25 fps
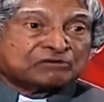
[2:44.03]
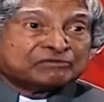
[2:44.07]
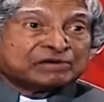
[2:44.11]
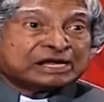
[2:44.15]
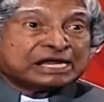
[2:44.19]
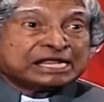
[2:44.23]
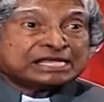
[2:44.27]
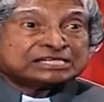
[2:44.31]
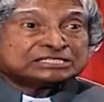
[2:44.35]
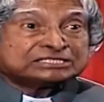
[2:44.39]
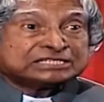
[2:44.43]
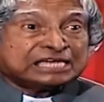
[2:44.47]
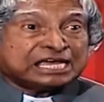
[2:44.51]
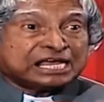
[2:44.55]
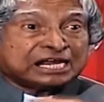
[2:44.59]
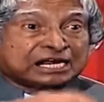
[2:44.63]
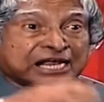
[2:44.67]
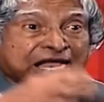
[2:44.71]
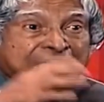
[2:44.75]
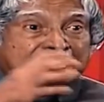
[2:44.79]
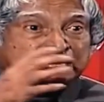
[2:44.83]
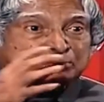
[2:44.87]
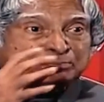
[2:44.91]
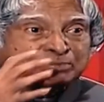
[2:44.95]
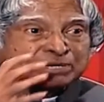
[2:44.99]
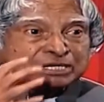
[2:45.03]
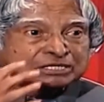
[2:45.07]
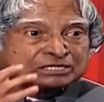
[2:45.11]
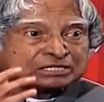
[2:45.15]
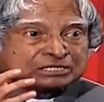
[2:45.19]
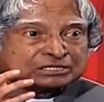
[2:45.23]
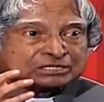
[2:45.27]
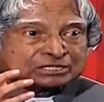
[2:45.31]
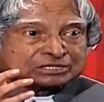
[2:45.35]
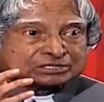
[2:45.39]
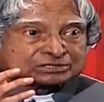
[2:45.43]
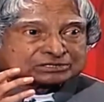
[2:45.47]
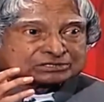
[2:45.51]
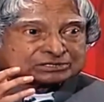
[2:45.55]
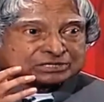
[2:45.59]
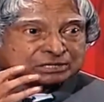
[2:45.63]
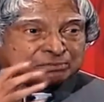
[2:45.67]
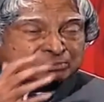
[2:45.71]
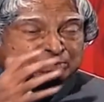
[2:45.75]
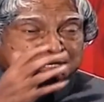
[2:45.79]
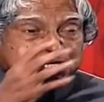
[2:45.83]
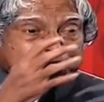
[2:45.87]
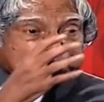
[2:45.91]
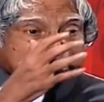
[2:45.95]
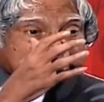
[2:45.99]
When I say Wright brothers,
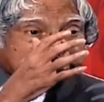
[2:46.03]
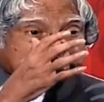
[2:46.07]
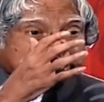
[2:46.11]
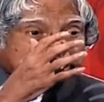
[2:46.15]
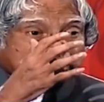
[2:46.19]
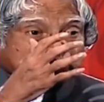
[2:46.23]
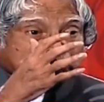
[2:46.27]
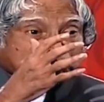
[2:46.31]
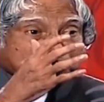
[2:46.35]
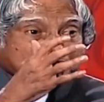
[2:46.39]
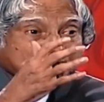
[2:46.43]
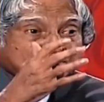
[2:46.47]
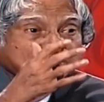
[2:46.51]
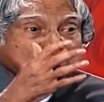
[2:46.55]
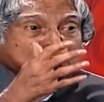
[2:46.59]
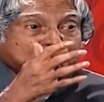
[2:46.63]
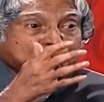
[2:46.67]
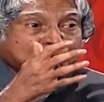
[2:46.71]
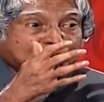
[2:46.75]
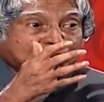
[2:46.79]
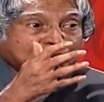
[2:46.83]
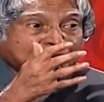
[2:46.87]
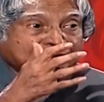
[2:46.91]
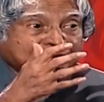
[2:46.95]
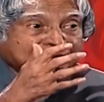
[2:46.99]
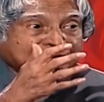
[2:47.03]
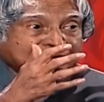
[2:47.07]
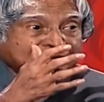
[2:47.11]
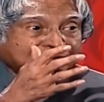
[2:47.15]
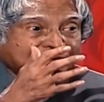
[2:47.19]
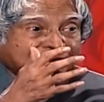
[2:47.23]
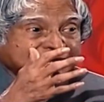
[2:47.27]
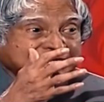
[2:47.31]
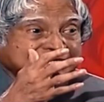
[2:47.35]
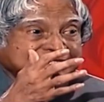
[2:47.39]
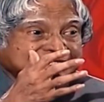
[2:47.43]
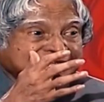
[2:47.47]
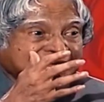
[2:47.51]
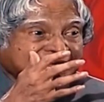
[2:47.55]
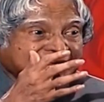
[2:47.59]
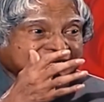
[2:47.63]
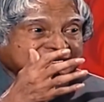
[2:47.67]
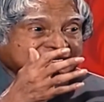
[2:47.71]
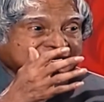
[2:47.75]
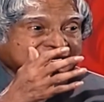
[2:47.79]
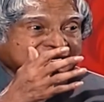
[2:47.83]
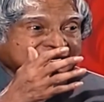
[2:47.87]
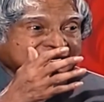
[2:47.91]
immediately we remember, what is that?